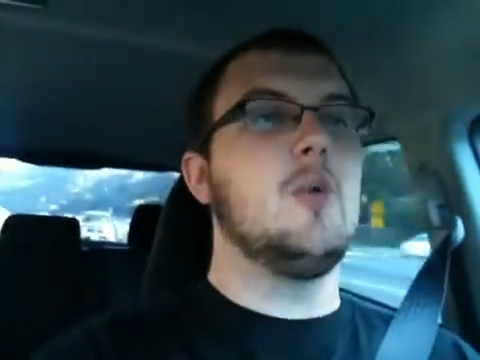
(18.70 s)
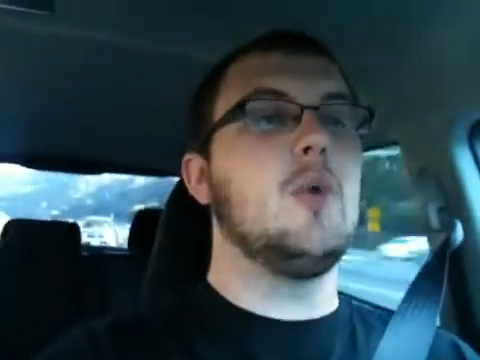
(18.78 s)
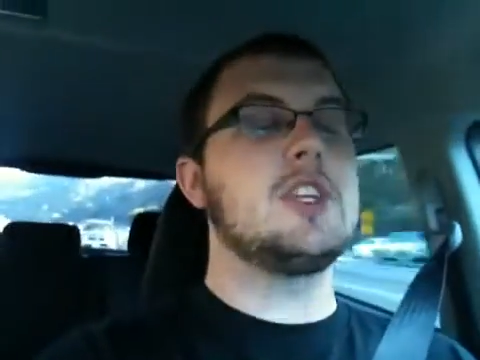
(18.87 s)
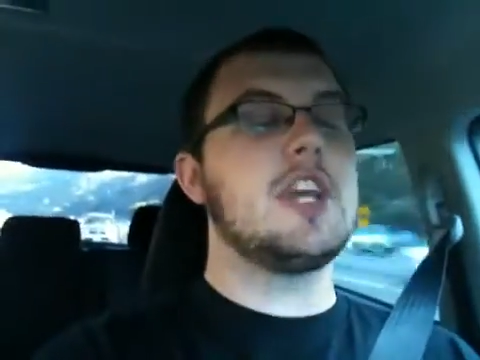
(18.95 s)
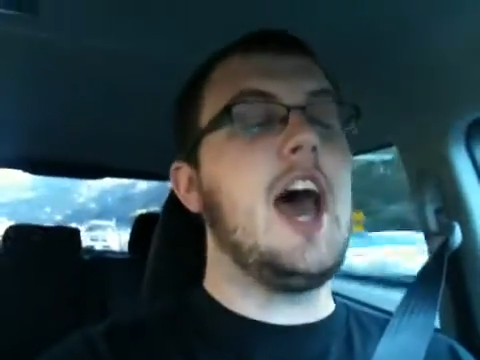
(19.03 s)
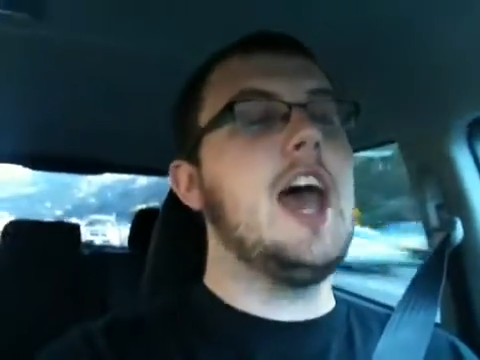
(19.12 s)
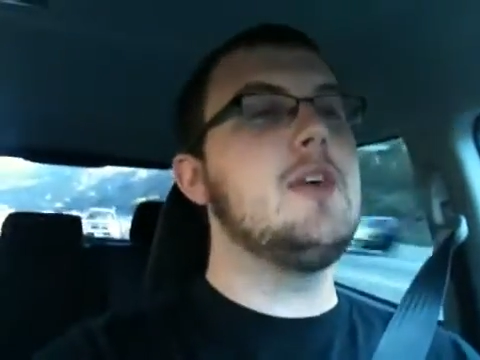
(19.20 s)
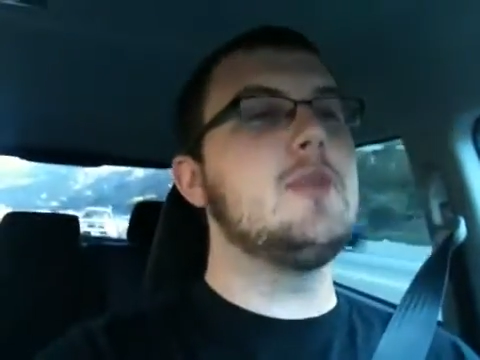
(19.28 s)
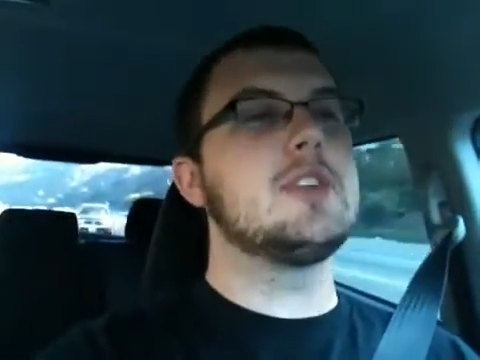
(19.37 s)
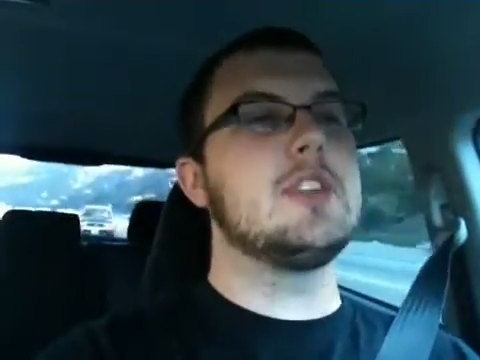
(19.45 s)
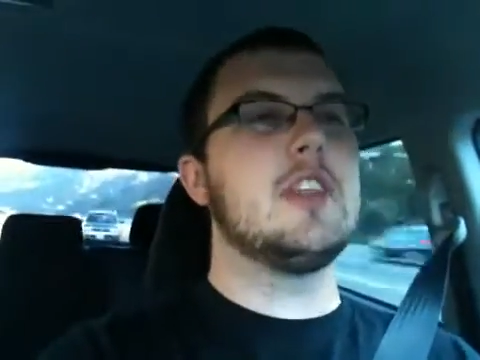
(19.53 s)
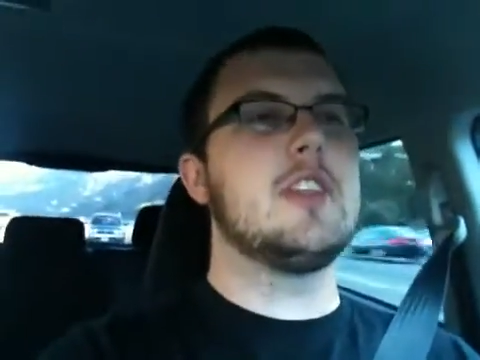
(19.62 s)
which I
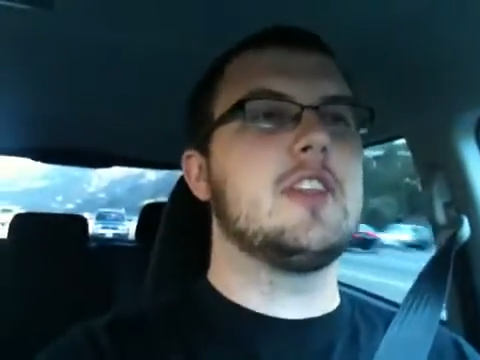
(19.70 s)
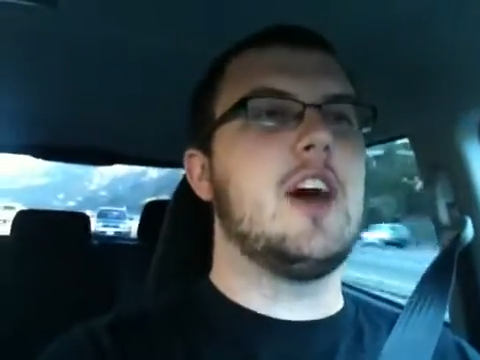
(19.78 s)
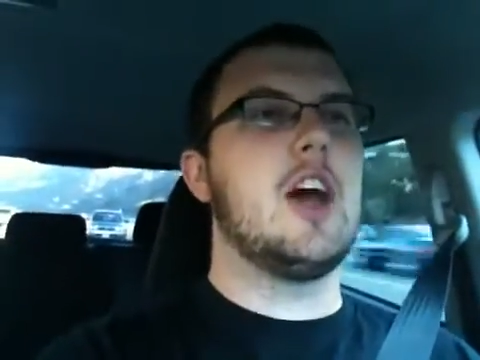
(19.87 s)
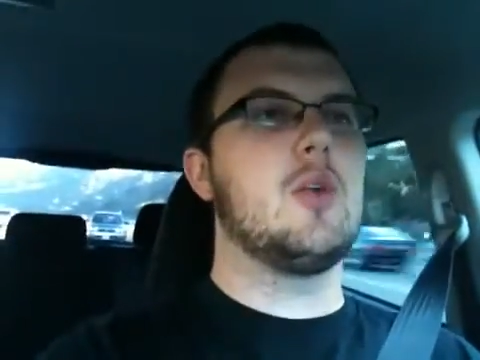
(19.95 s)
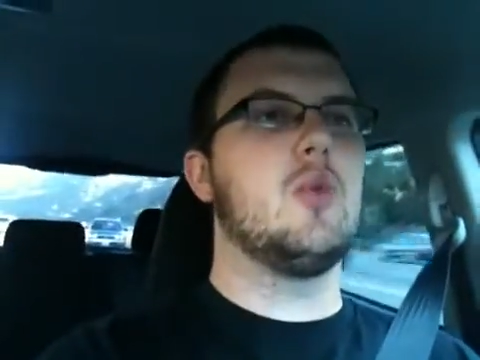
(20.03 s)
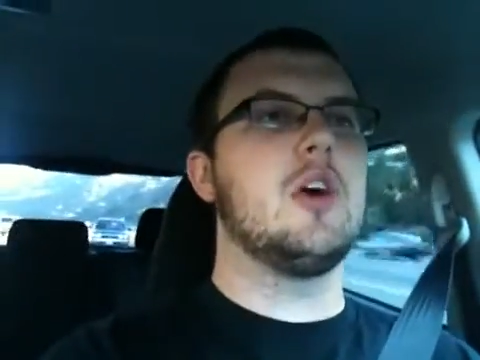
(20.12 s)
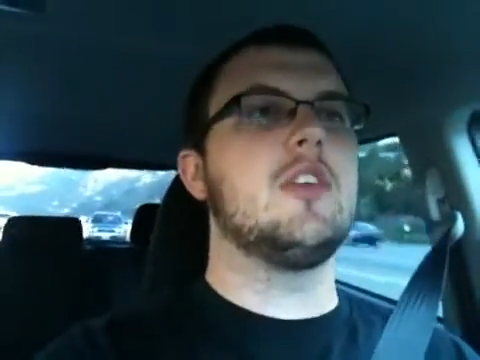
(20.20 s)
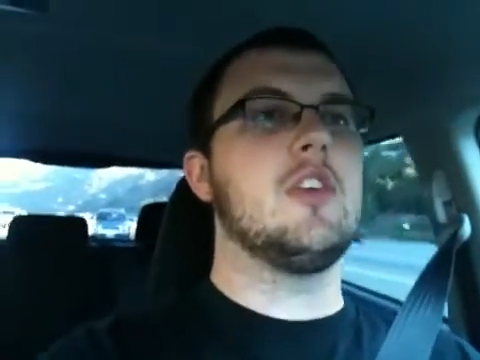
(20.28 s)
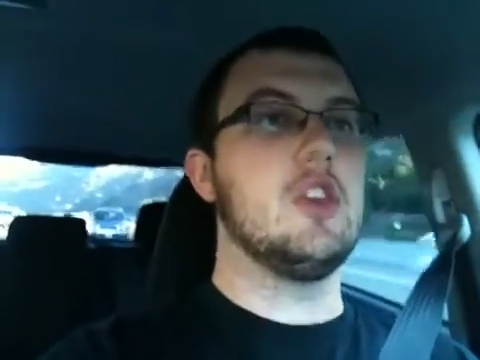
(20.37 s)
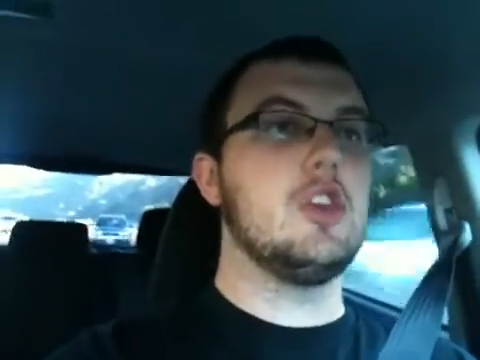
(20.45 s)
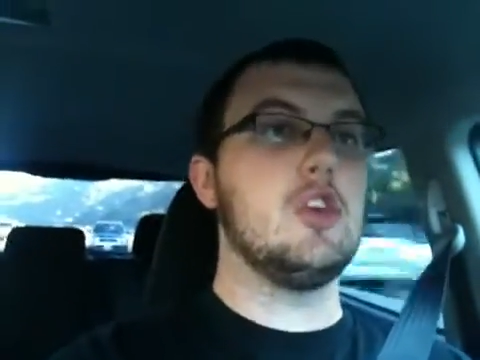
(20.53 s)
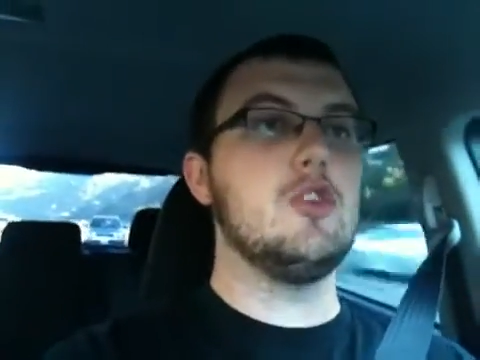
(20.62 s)
originally thought was
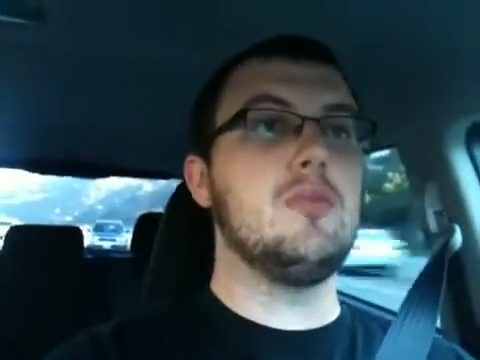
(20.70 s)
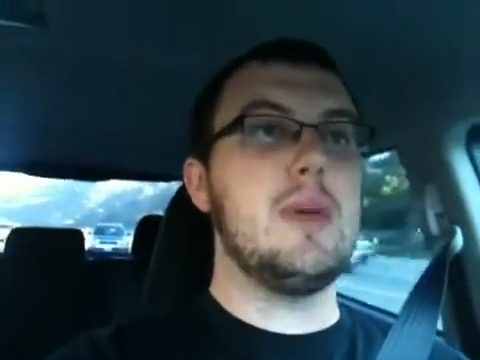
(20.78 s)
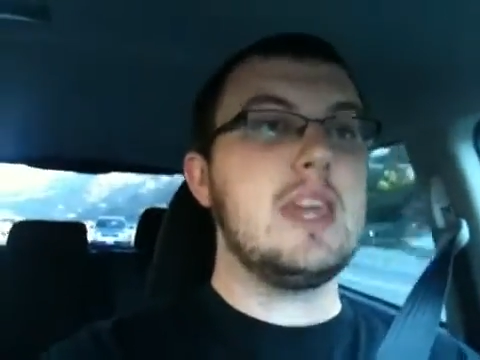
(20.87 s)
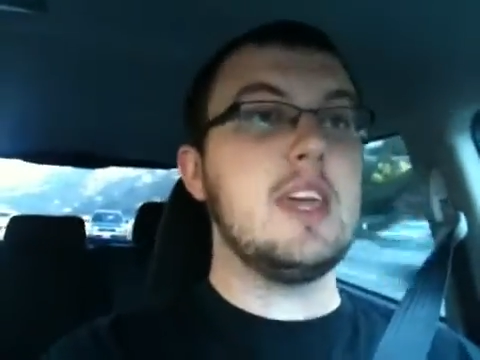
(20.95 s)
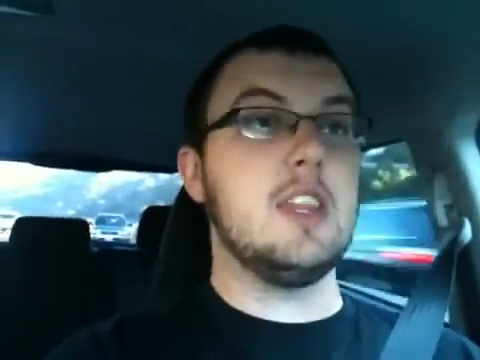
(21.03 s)
UB